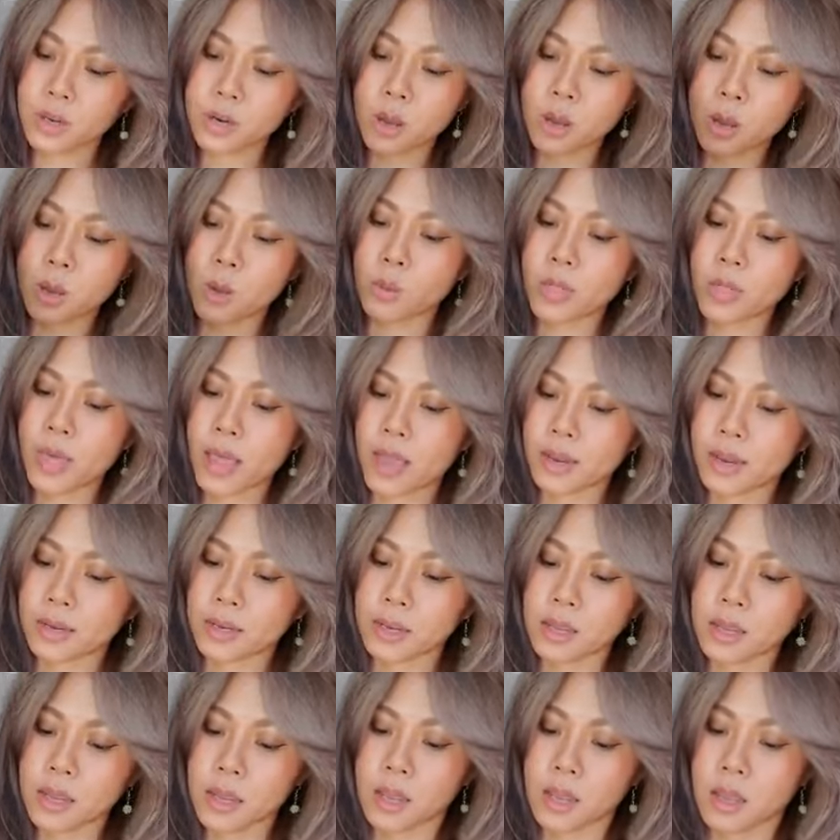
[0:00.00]
know that
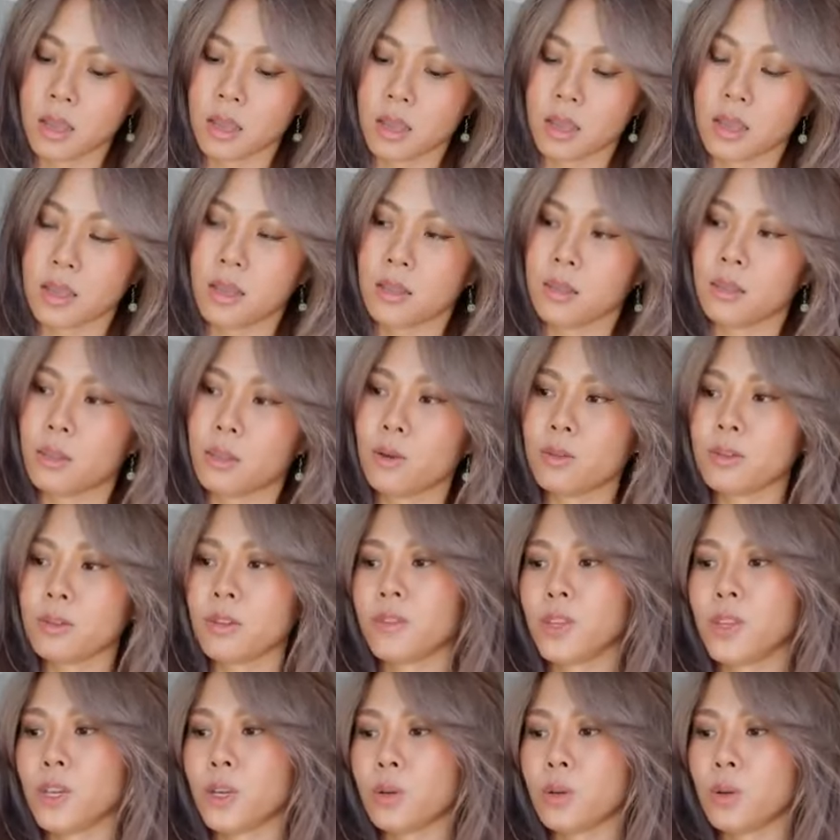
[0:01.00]
those
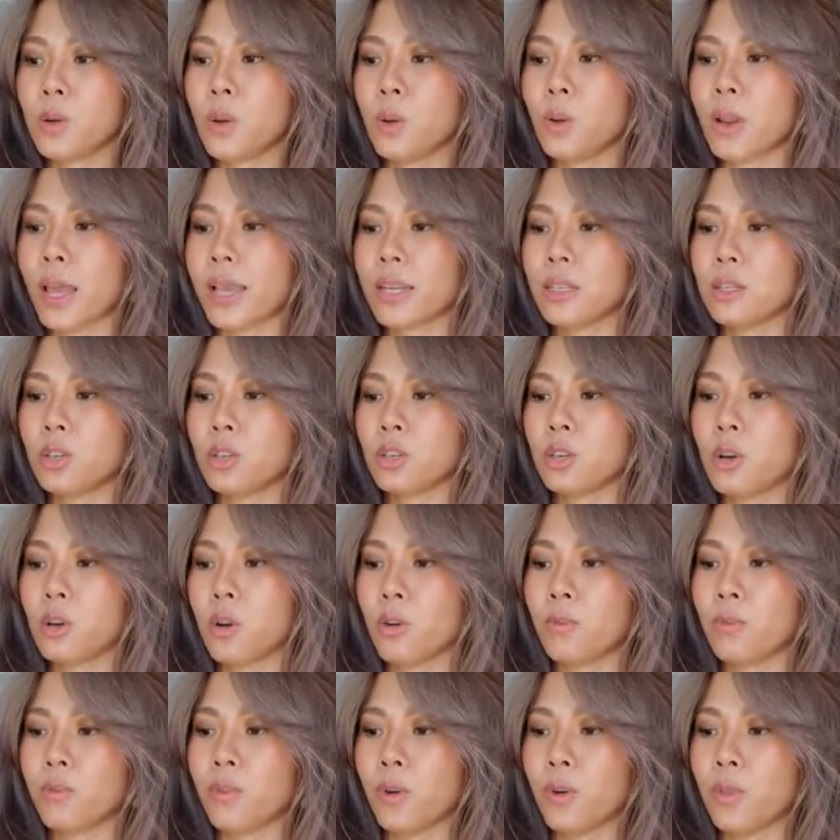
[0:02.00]
of you who like to
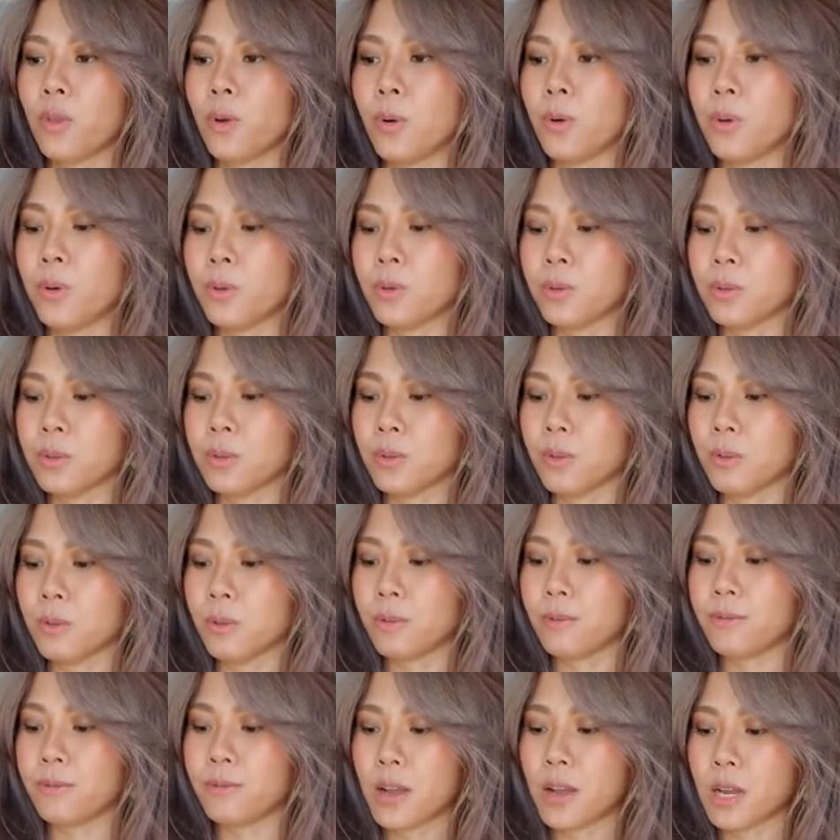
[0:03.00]
go for those
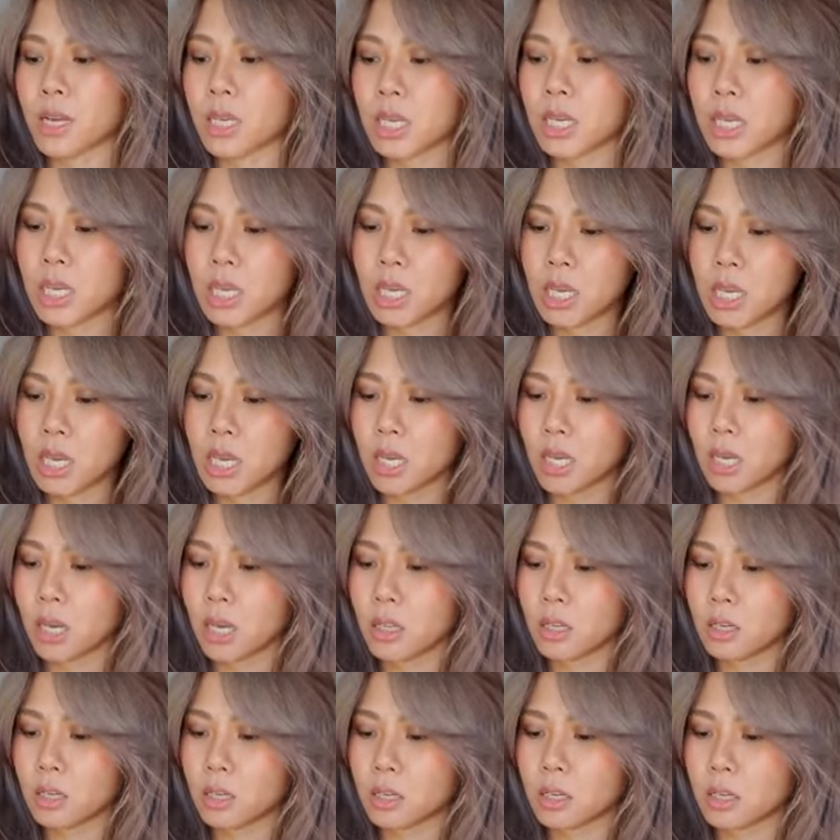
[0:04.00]
funky
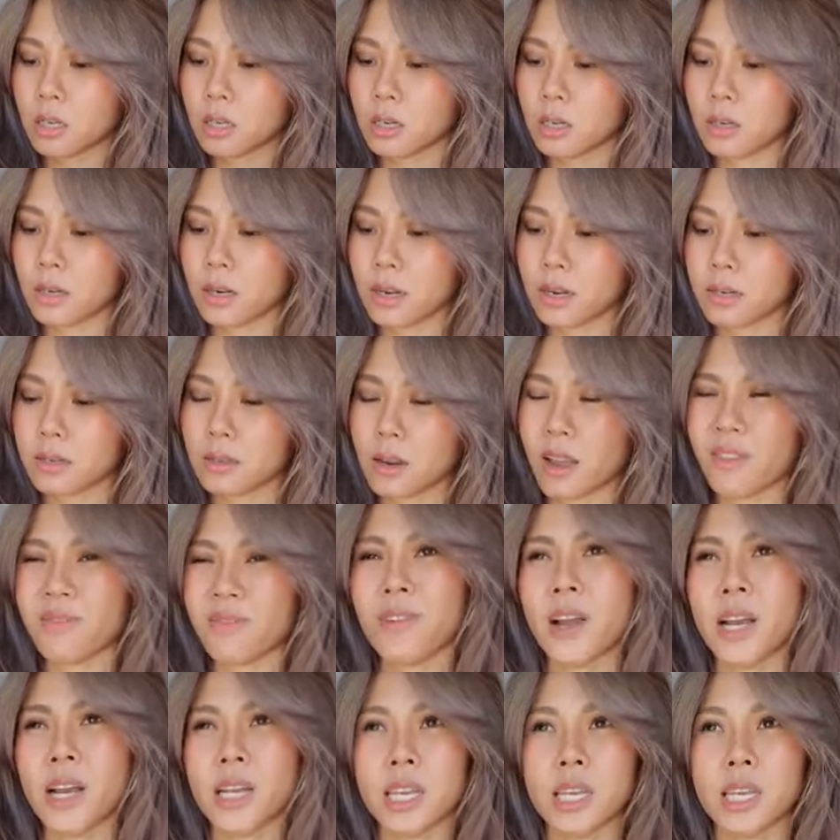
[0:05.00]
color, not
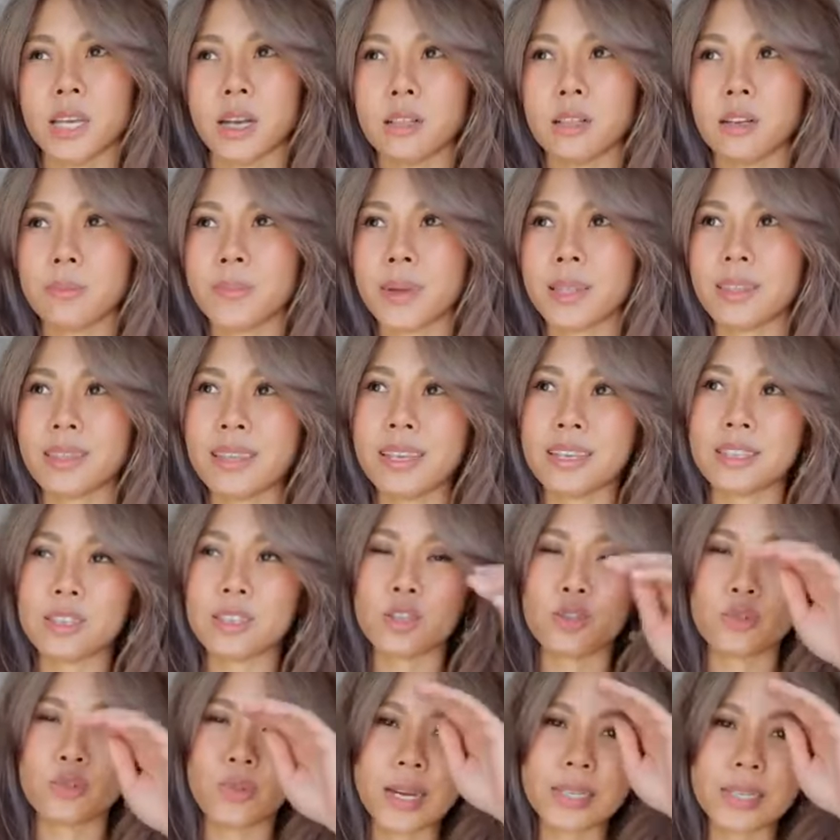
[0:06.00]
funky color, but
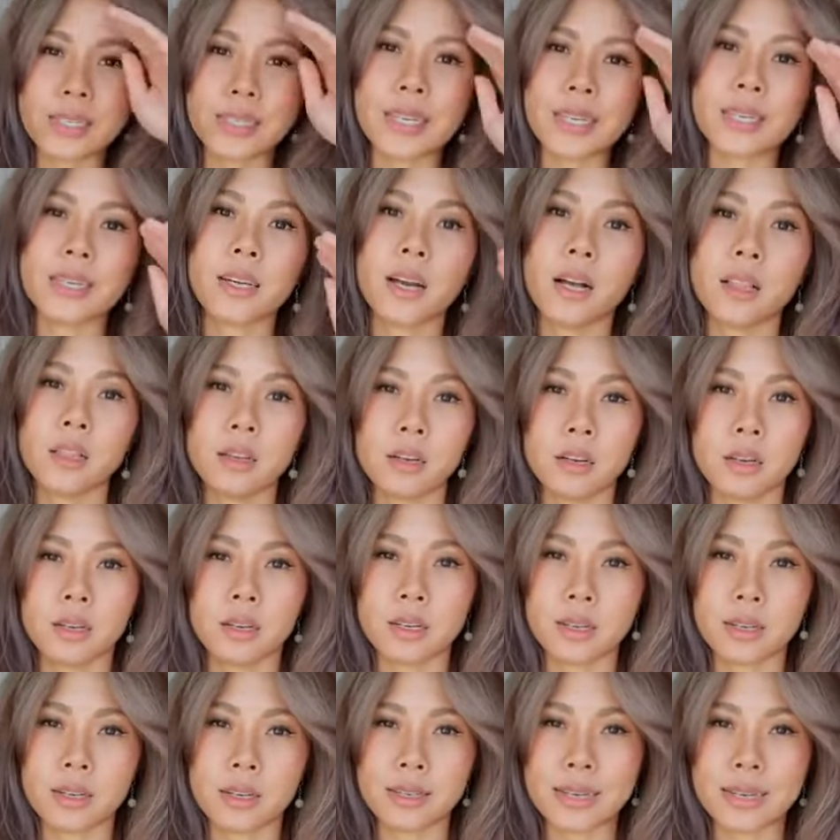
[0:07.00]
these trendy color
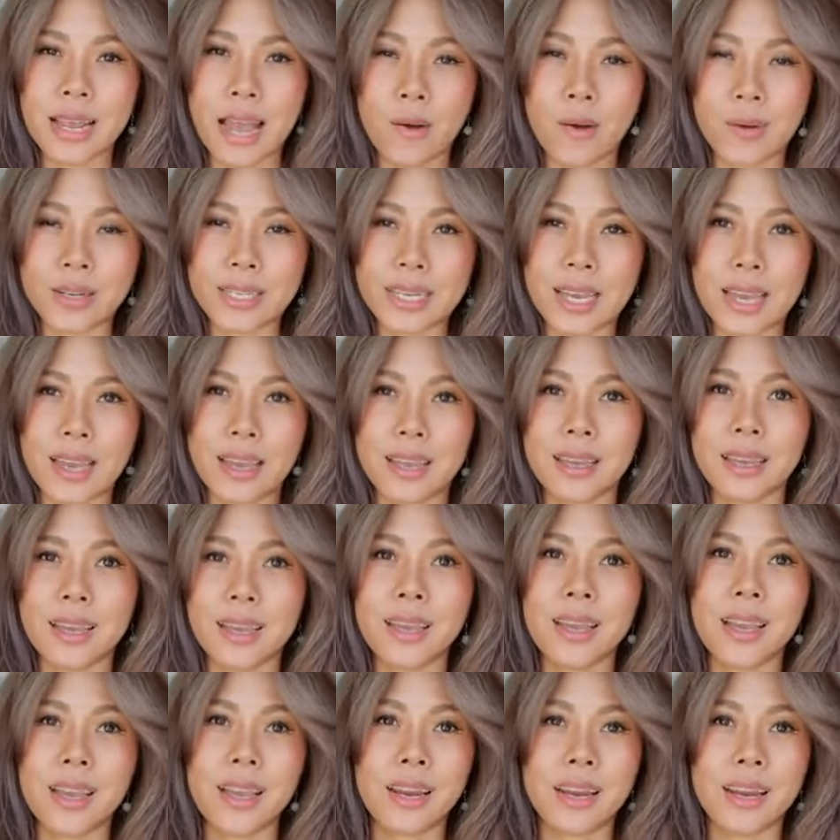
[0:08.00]
nowadays,
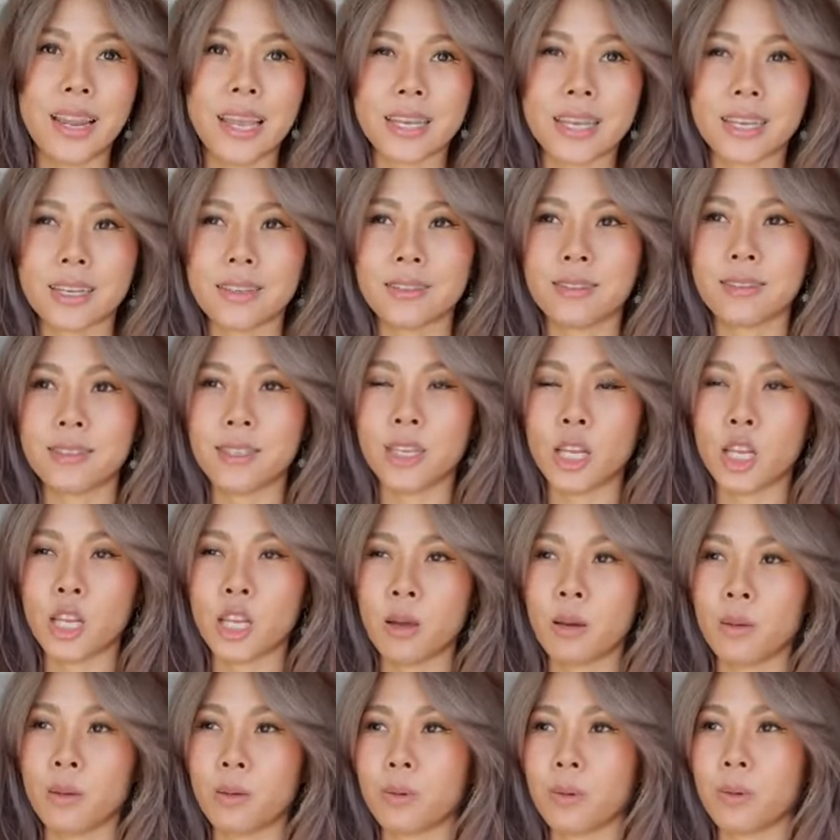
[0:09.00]
like, you
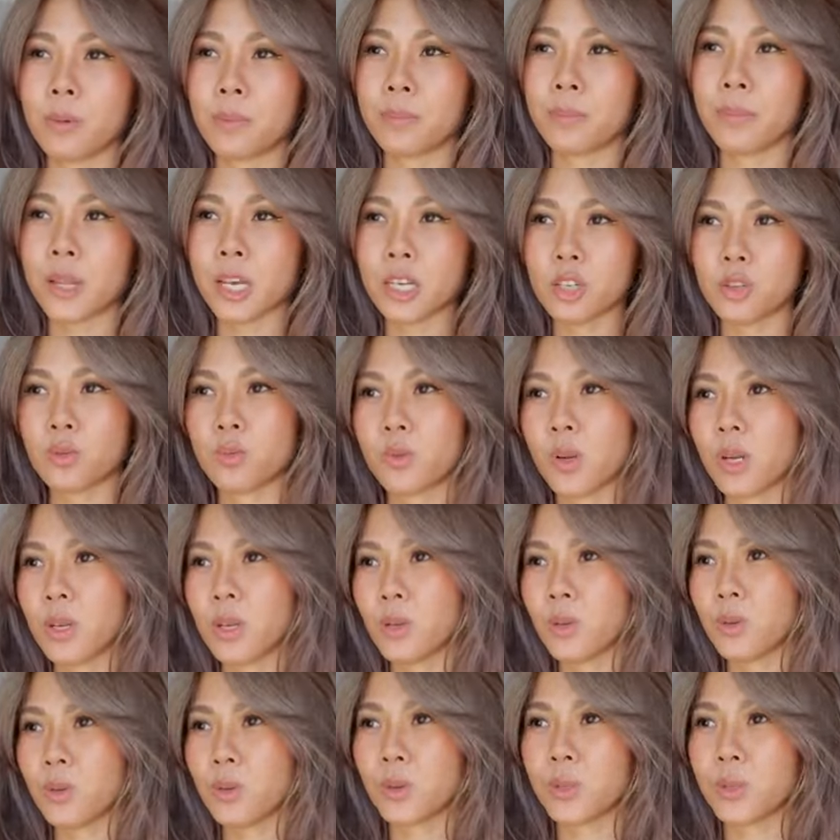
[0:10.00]
know, blush
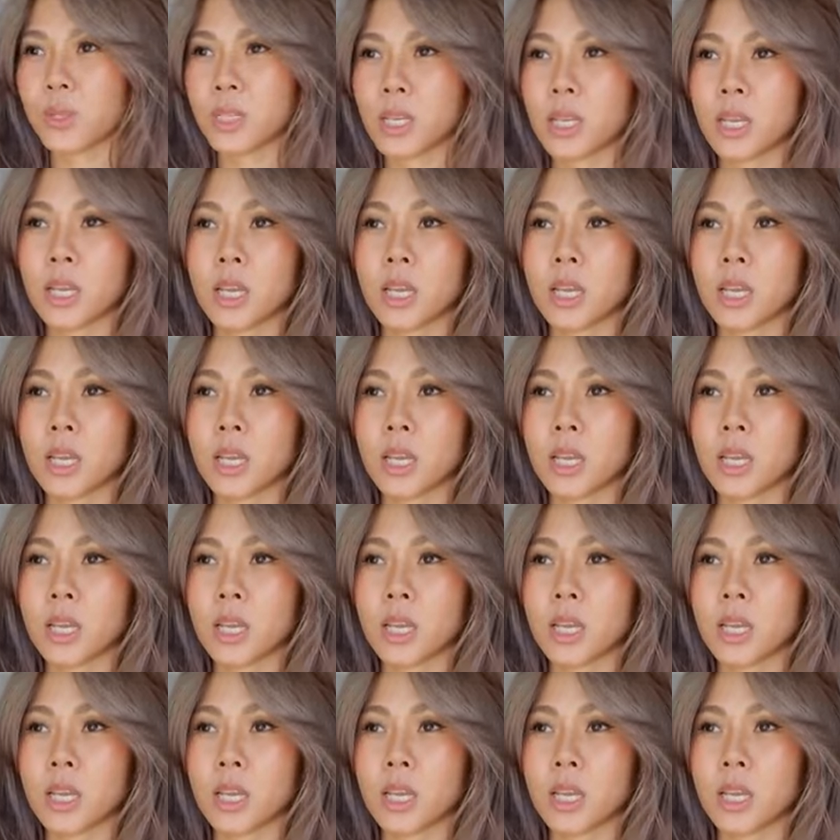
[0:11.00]
rose,